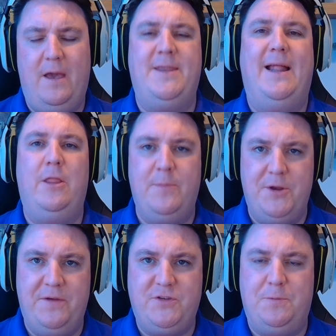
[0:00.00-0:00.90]
an element
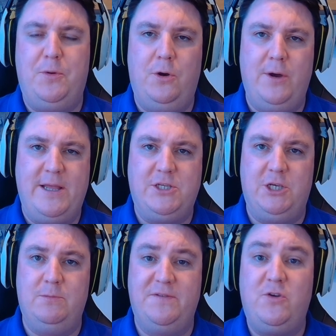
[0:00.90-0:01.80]
of support in
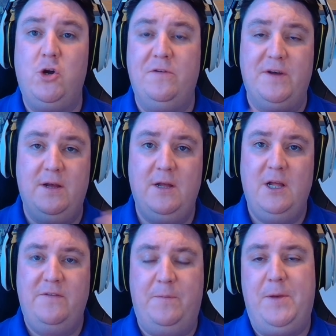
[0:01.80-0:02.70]
terms of cover
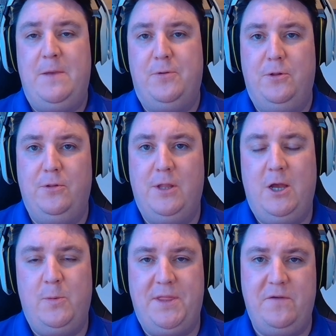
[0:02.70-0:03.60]
for
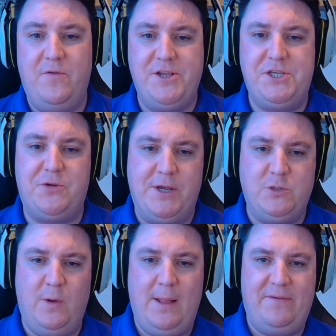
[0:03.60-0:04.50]
people within range three
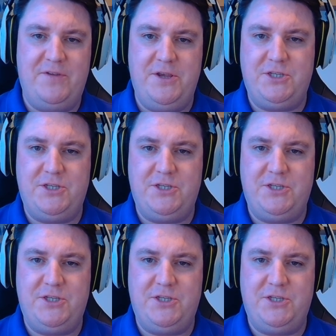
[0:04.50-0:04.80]
as well, haven't you?